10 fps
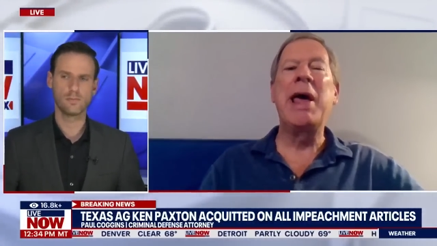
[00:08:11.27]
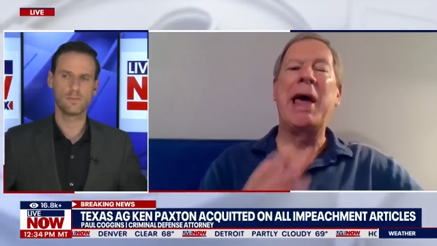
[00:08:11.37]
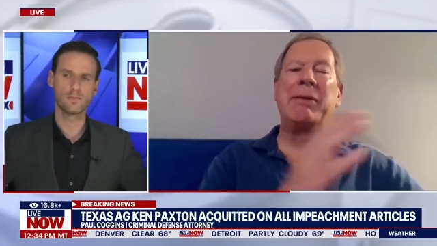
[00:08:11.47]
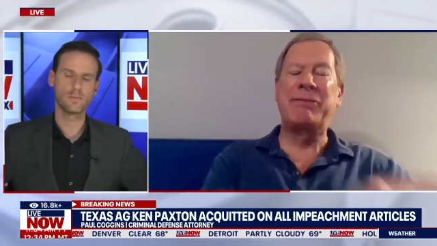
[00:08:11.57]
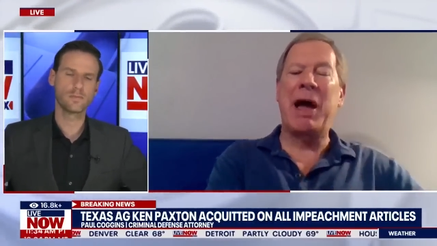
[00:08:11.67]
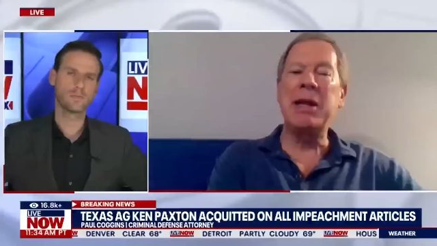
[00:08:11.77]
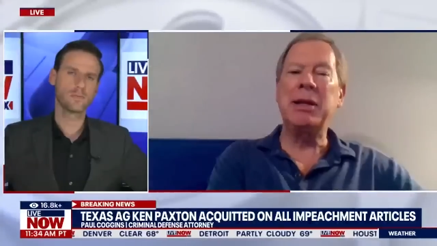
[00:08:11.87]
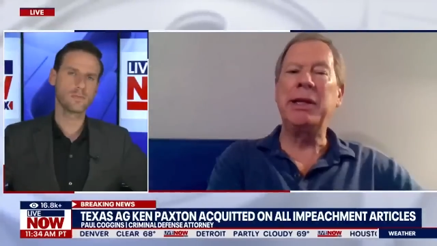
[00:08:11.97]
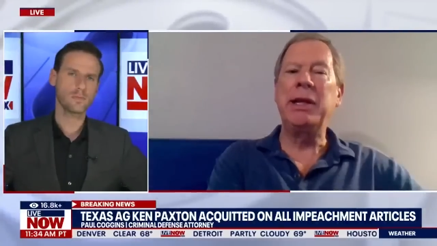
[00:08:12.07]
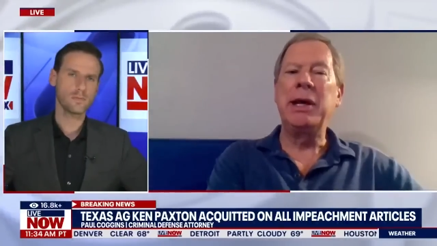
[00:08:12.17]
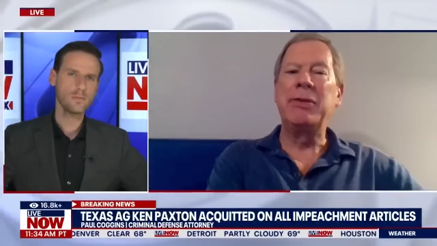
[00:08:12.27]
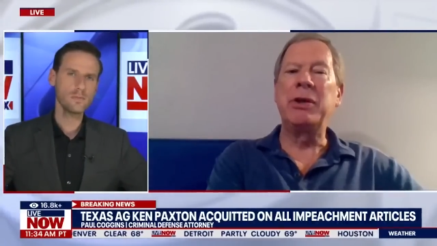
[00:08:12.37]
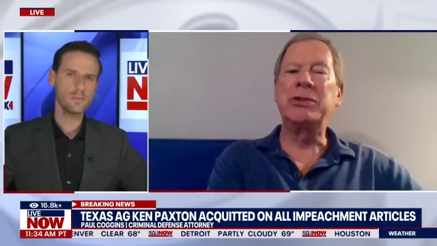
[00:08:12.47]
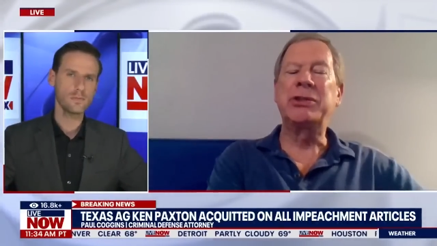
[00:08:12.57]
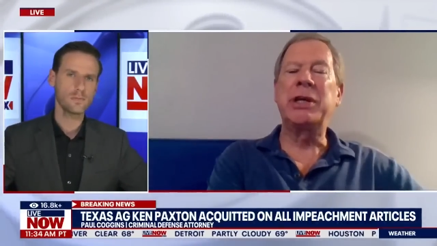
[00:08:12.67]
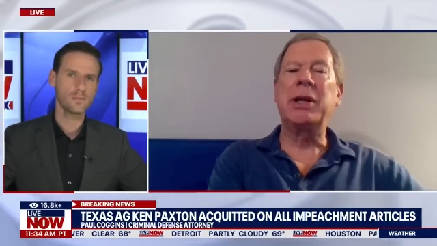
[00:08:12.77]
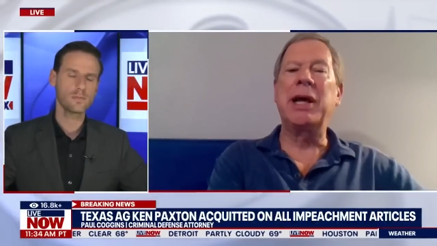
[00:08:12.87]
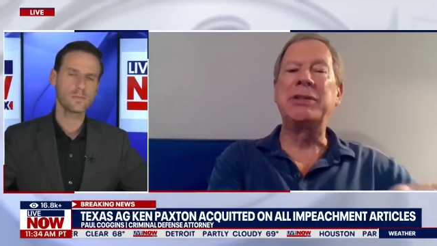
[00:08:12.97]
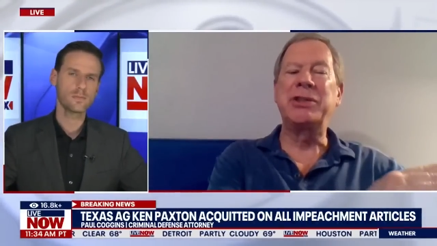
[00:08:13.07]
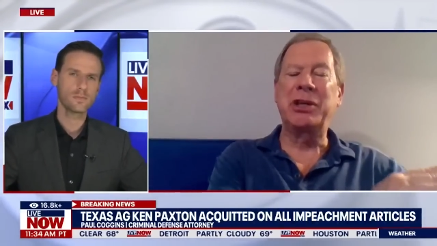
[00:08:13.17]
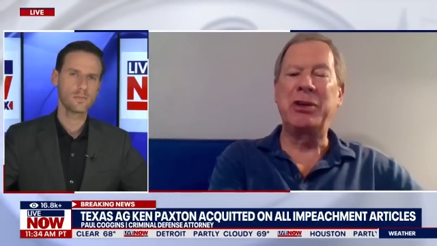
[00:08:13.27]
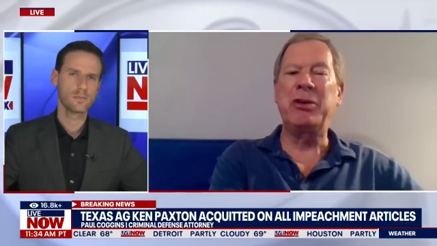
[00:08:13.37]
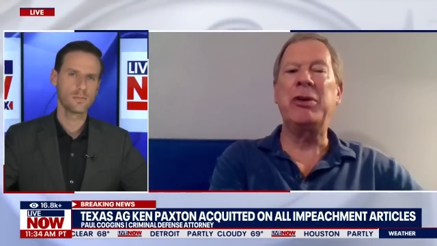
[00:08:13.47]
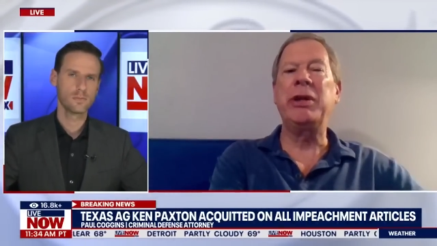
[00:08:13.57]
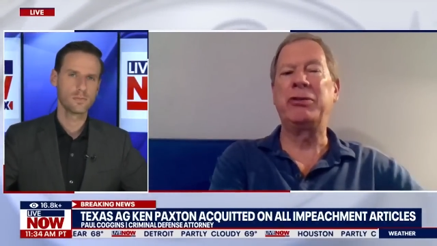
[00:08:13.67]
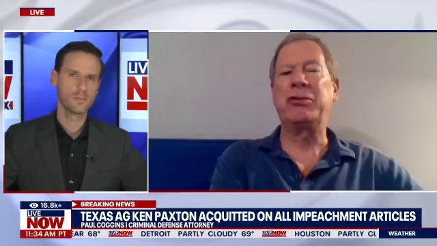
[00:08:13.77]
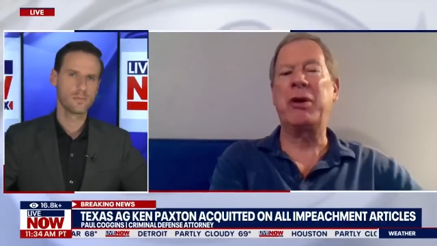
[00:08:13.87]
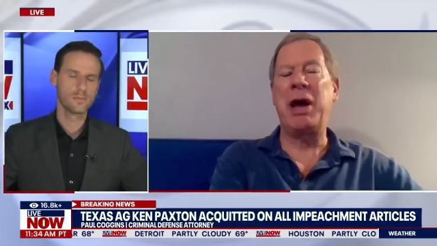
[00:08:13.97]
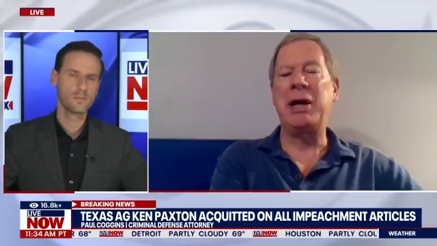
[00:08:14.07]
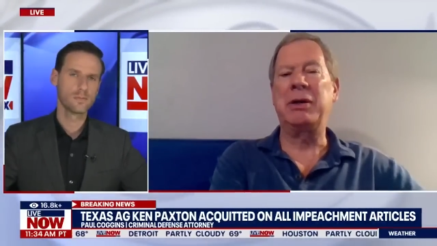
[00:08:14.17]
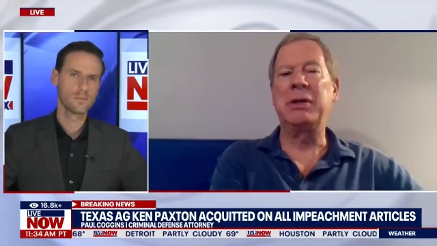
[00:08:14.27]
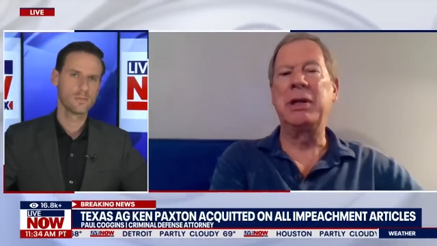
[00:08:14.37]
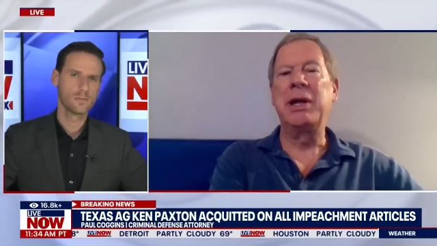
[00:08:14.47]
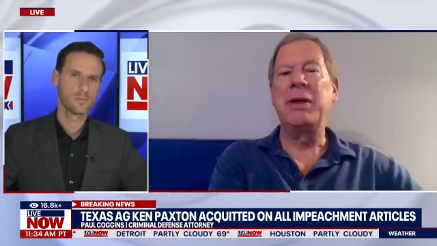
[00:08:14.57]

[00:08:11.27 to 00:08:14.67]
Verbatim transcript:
Speaker 1: And finally, there's still a securities trial